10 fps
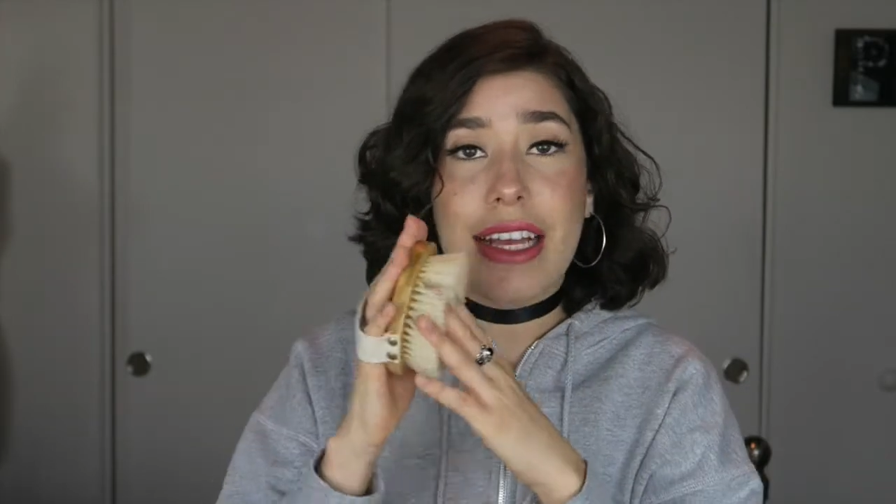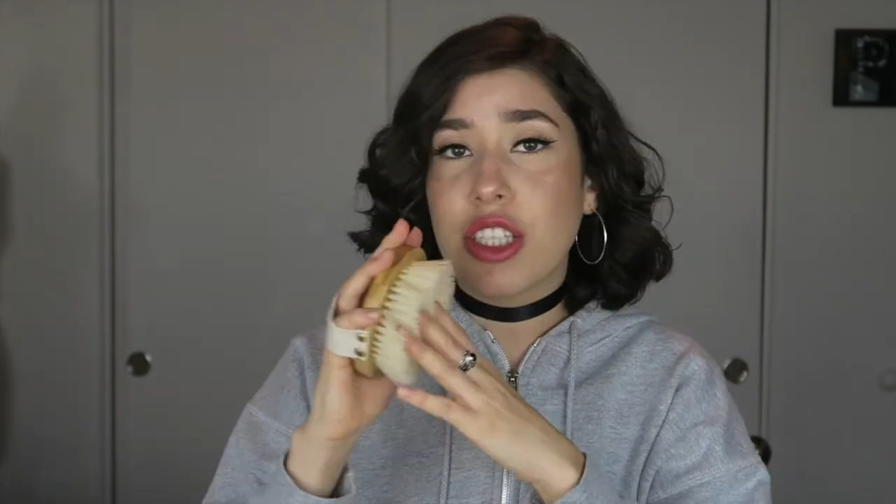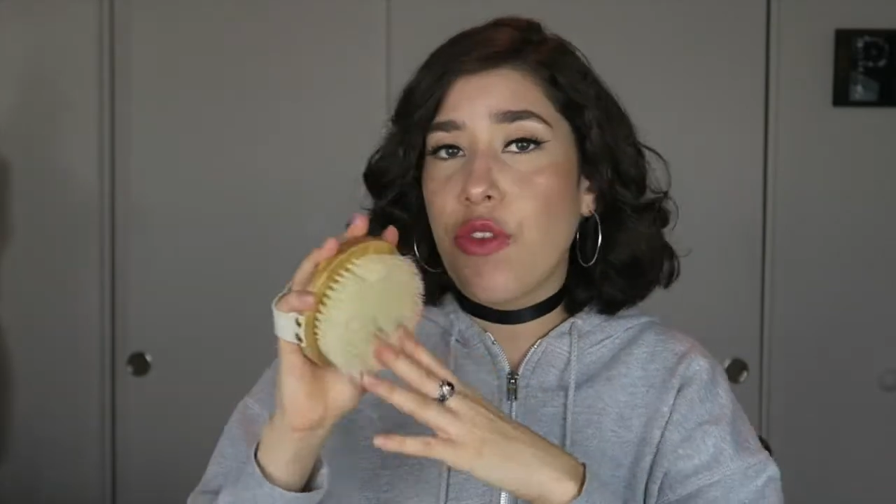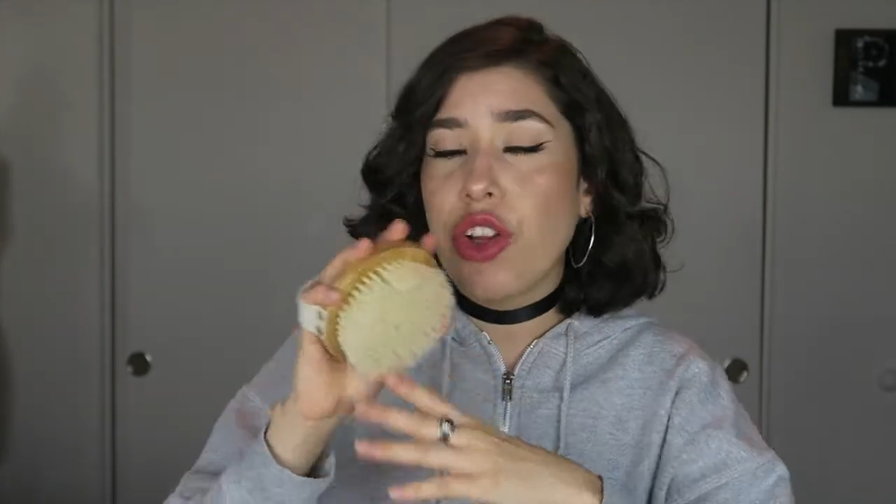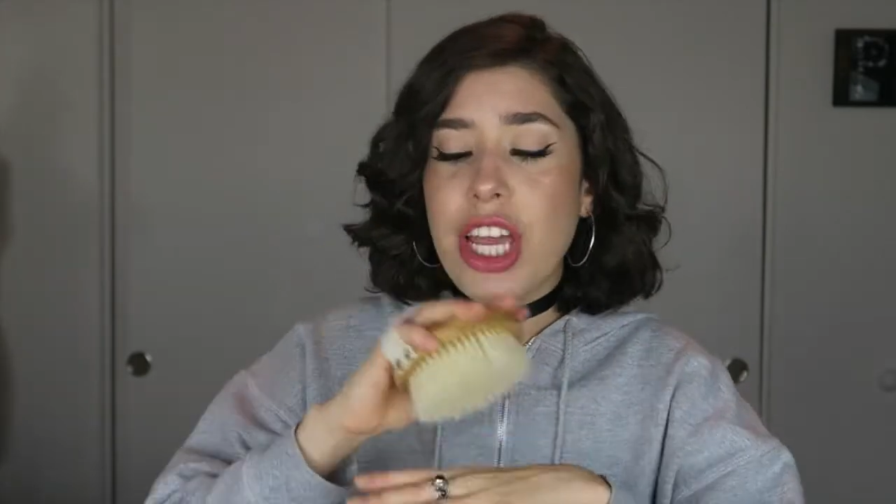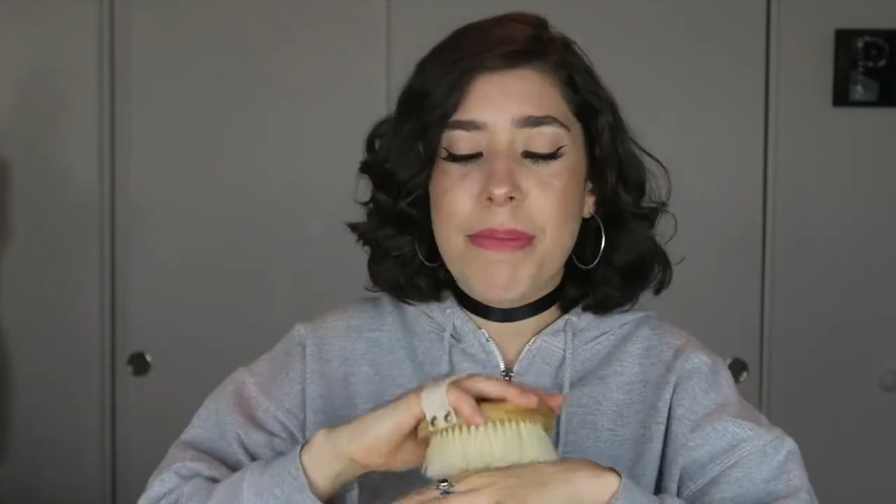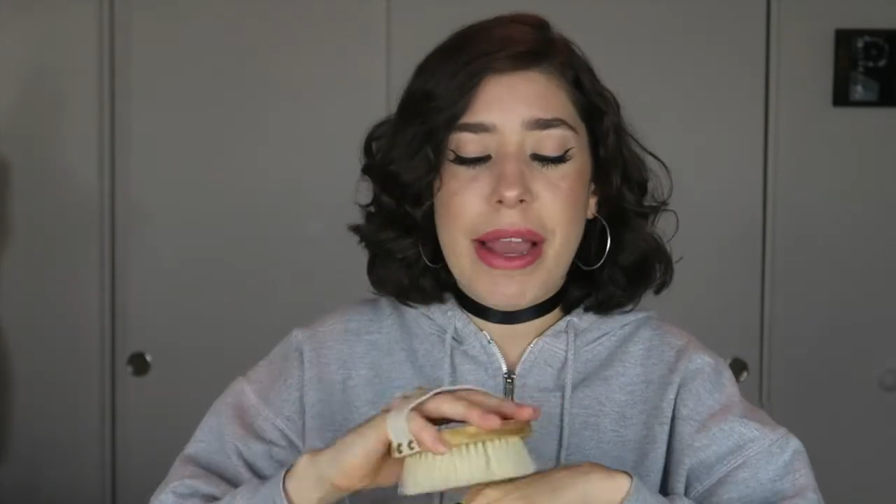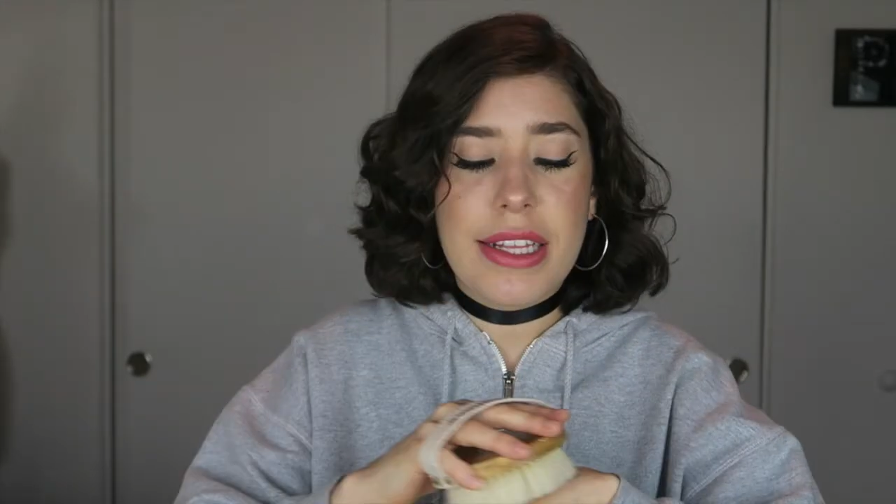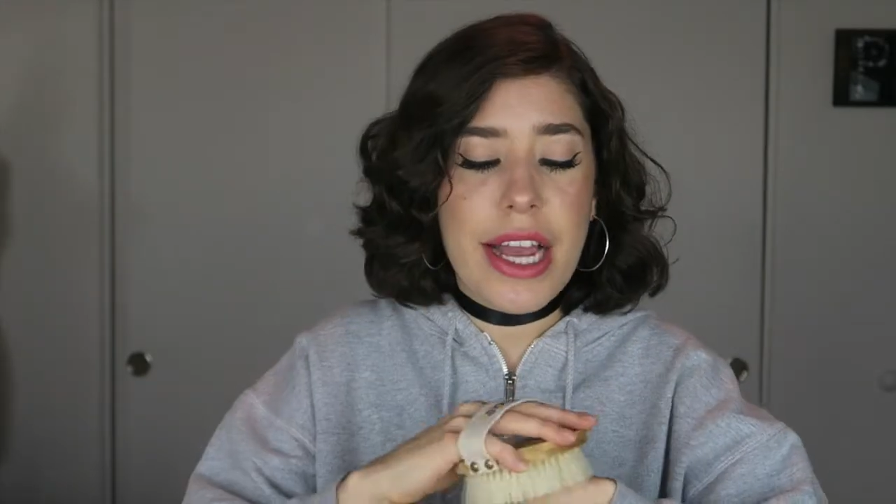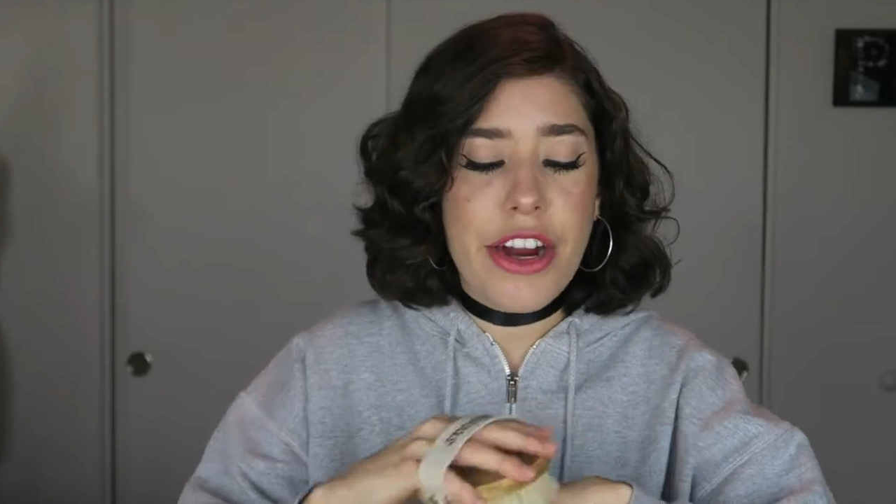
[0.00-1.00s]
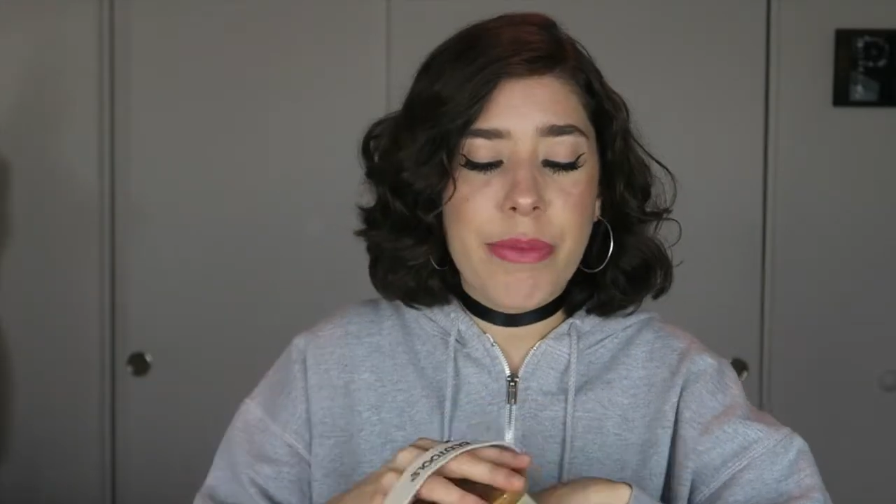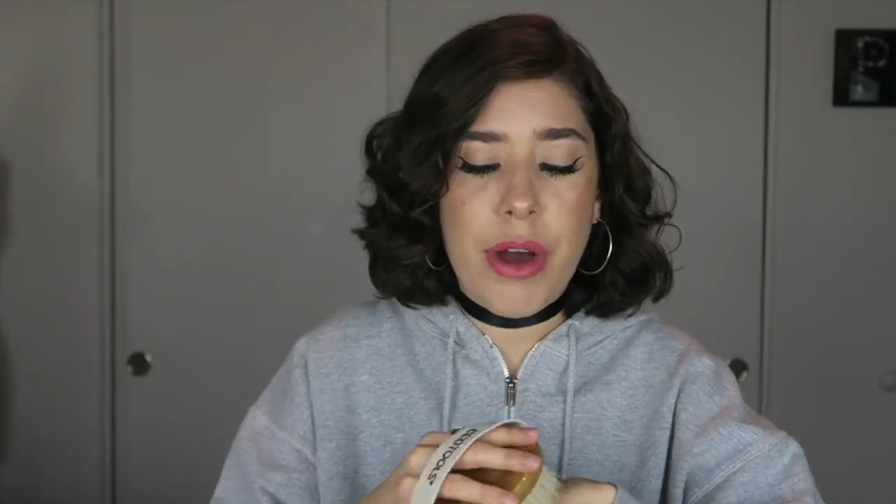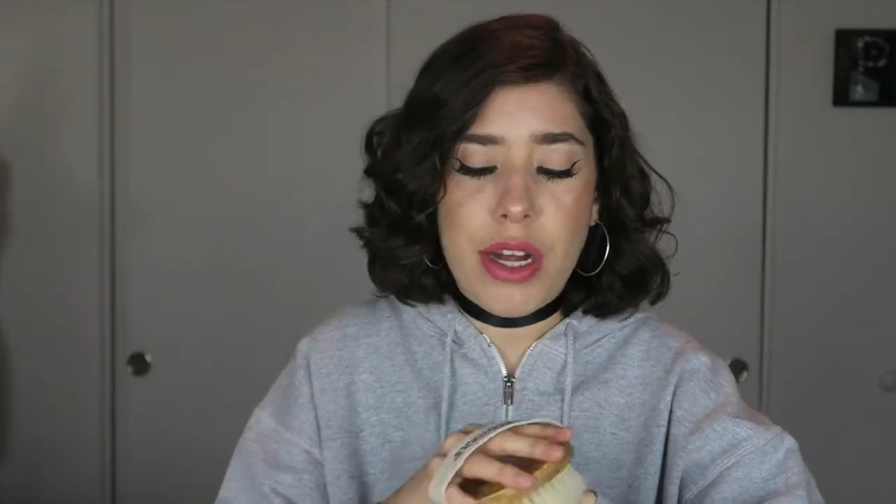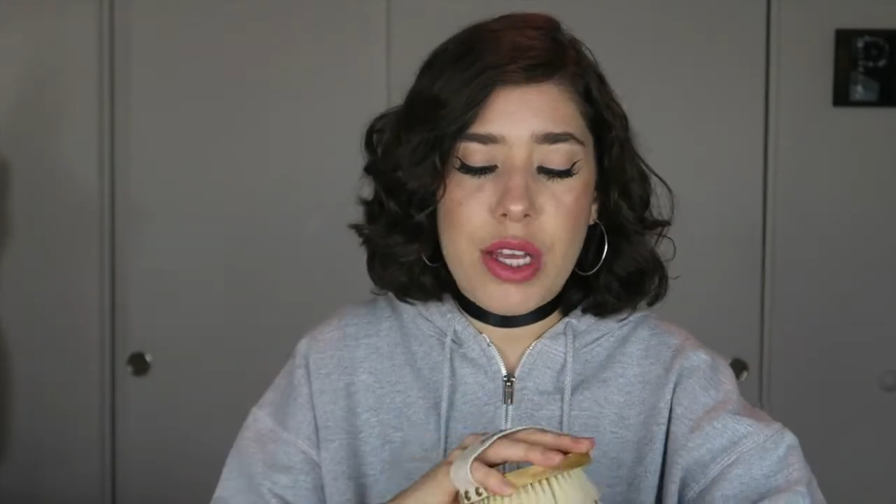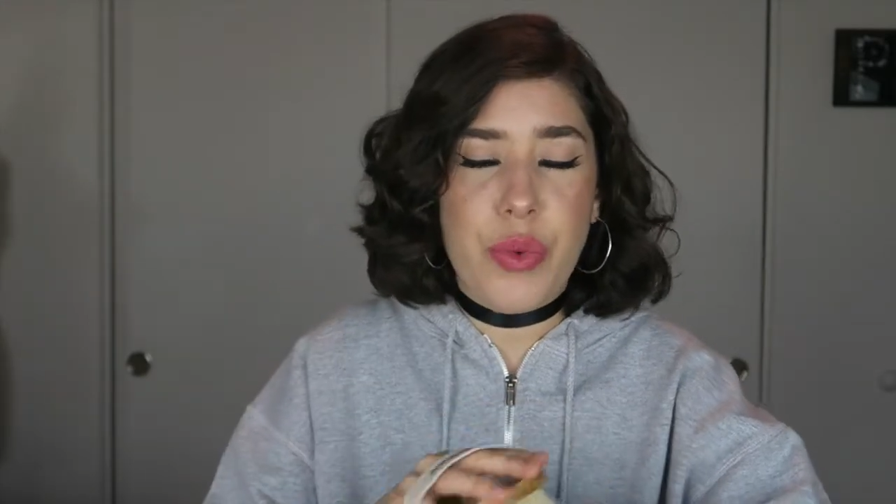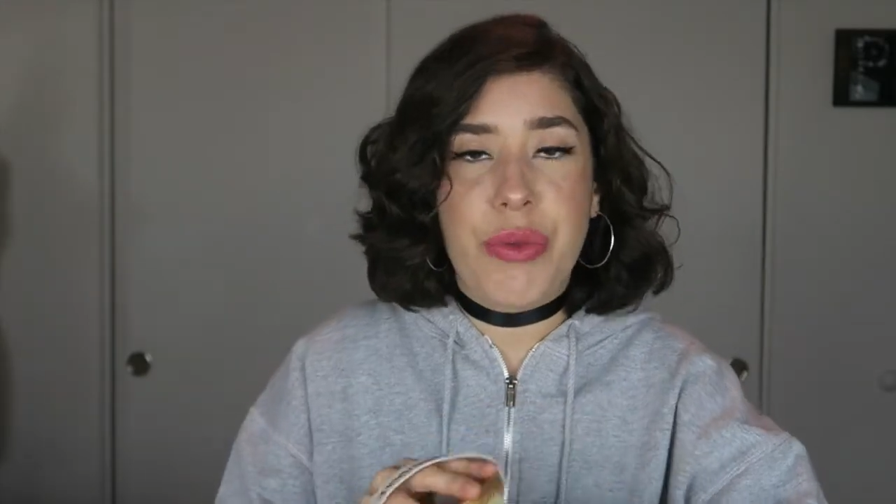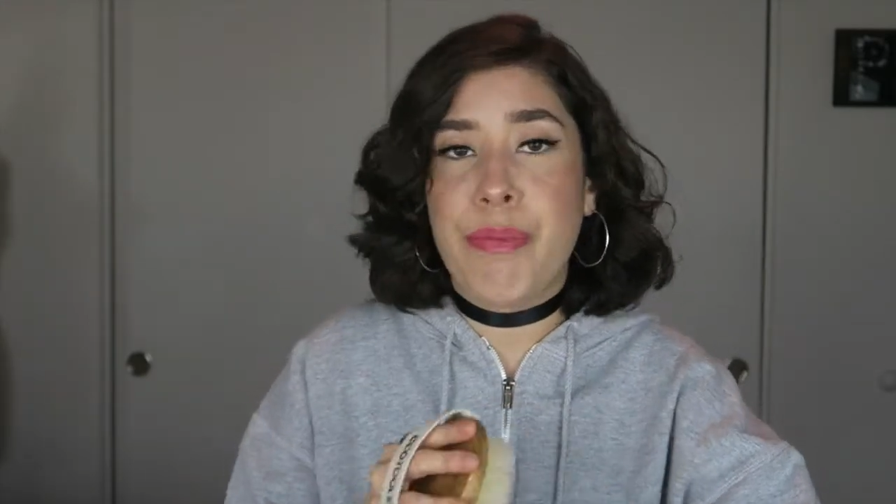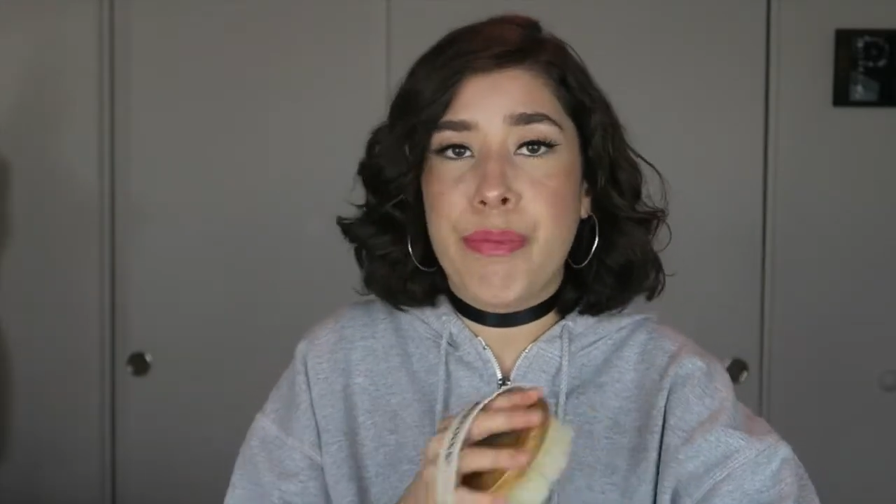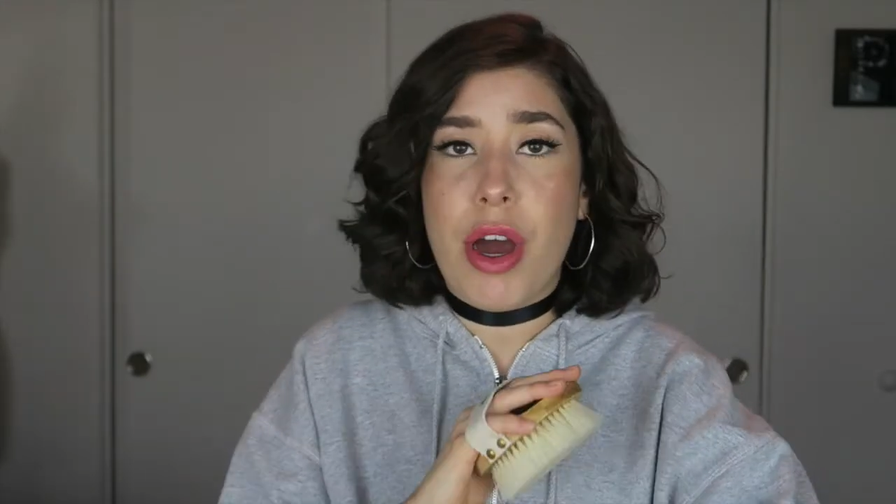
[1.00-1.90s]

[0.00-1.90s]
exfoliate my entire body with